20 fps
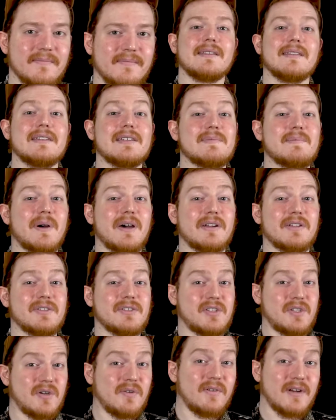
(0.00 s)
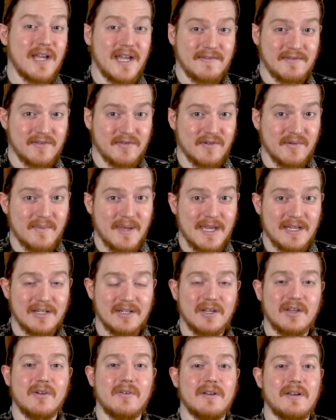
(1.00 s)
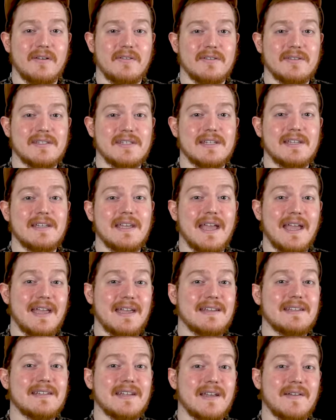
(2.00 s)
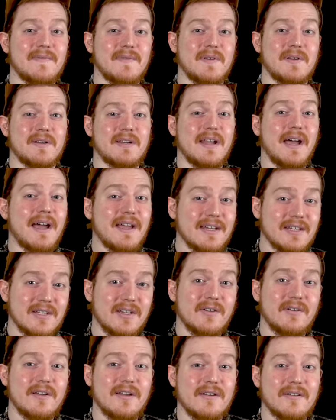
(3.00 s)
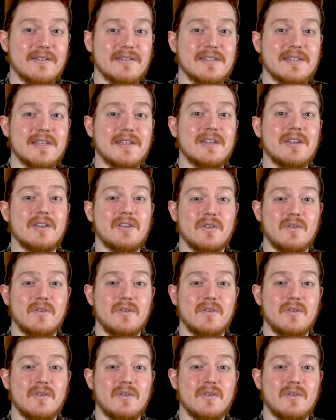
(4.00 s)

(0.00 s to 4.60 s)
These models don't have to remain in coherency, and if they're not in coherency,